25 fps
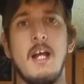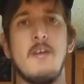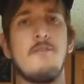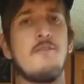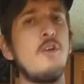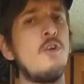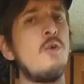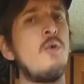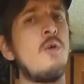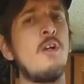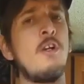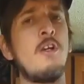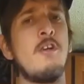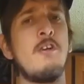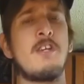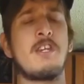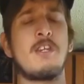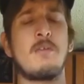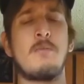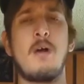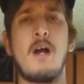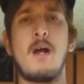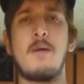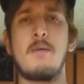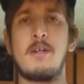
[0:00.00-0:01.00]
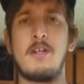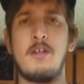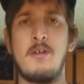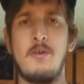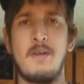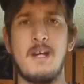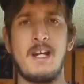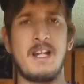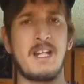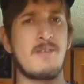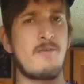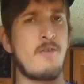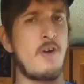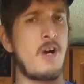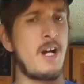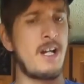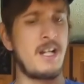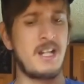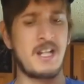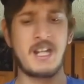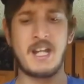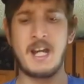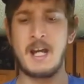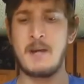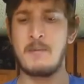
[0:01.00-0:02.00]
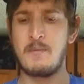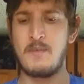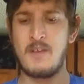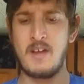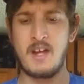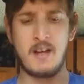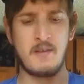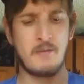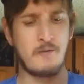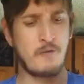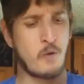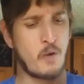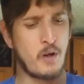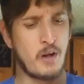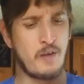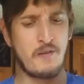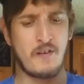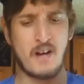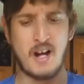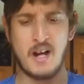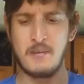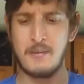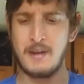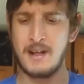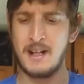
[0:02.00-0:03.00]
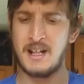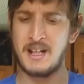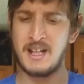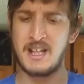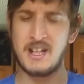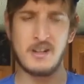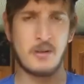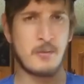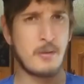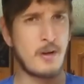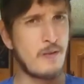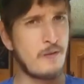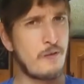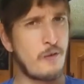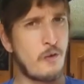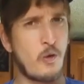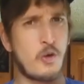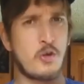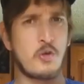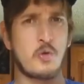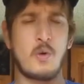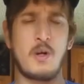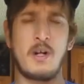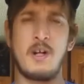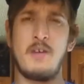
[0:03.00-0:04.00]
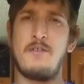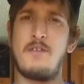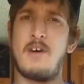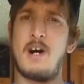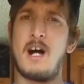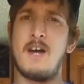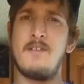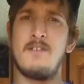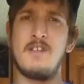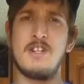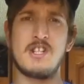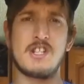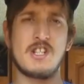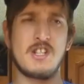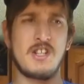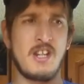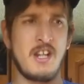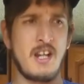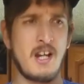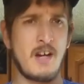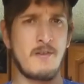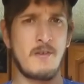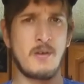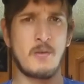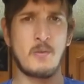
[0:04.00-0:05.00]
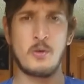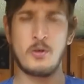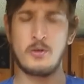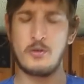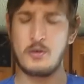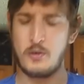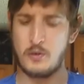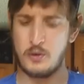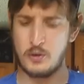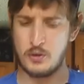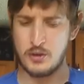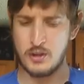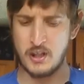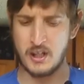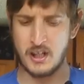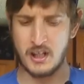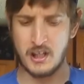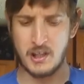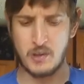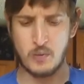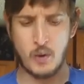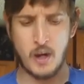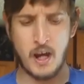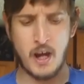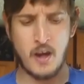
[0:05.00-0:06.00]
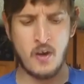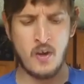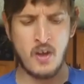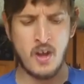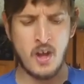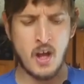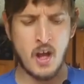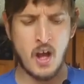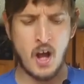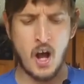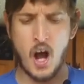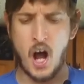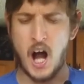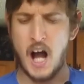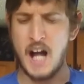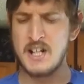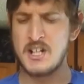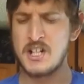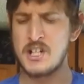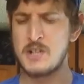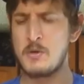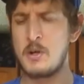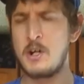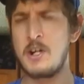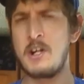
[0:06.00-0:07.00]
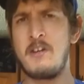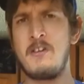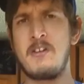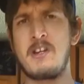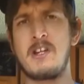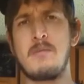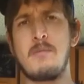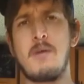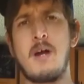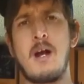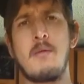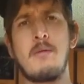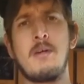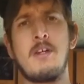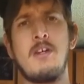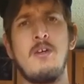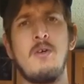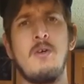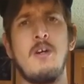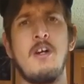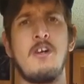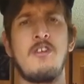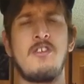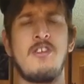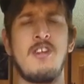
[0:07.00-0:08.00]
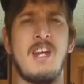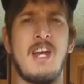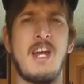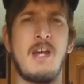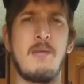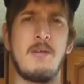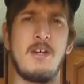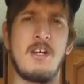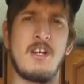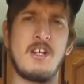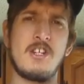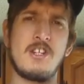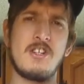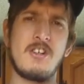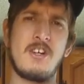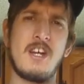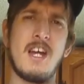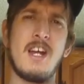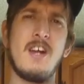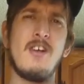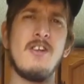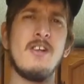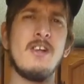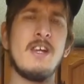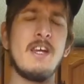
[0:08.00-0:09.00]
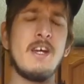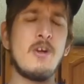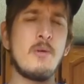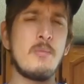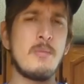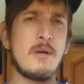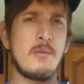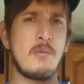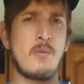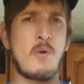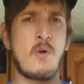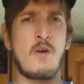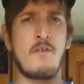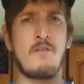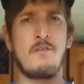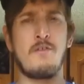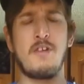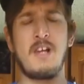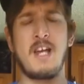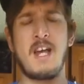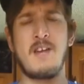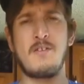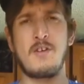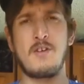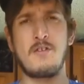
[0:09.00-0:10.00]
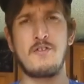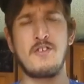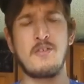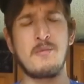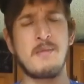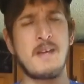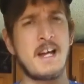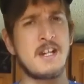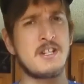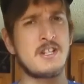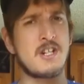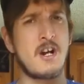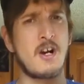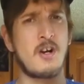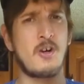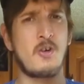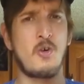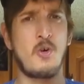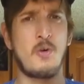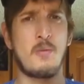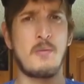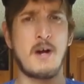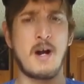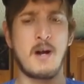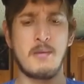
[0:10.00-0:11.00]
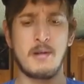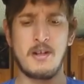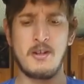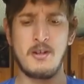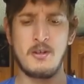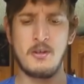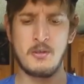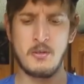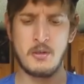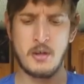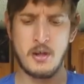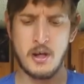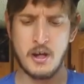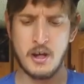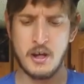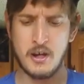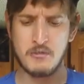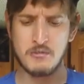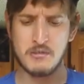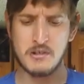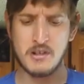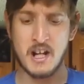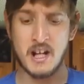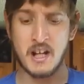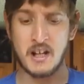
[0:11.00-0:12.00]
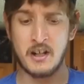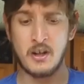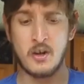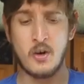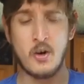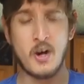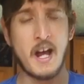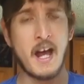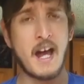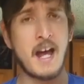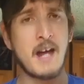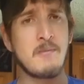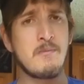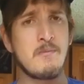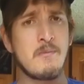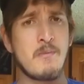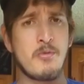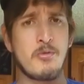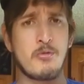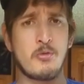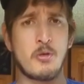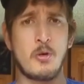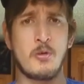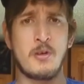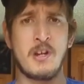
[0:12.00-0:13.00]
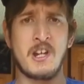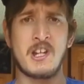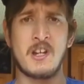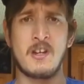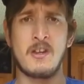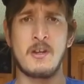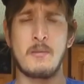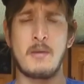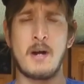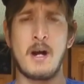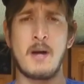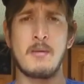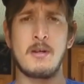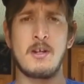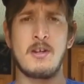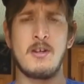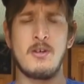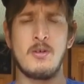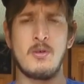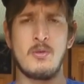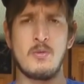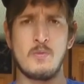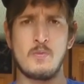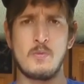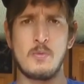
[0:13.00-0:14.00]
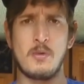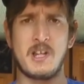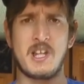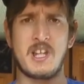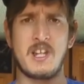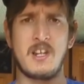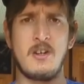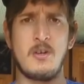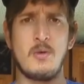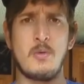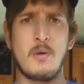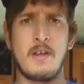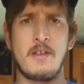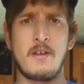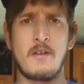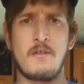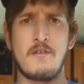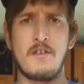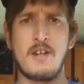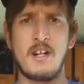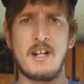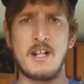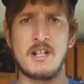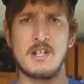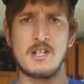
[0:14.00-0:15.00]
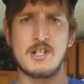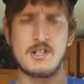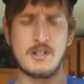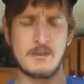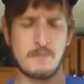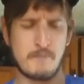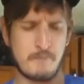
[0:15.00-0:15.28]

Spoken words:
If you don't want to use the barbecue, that's fine. Same thing, 45 minutes at about 425-ish in the oven will do the trick as well. I just want to use the barbecue here today because you get a little bit more flavor from that charcoal barbecue. So I'm going to go ahead, throw these on the barbecue. We'll see you when they're finished.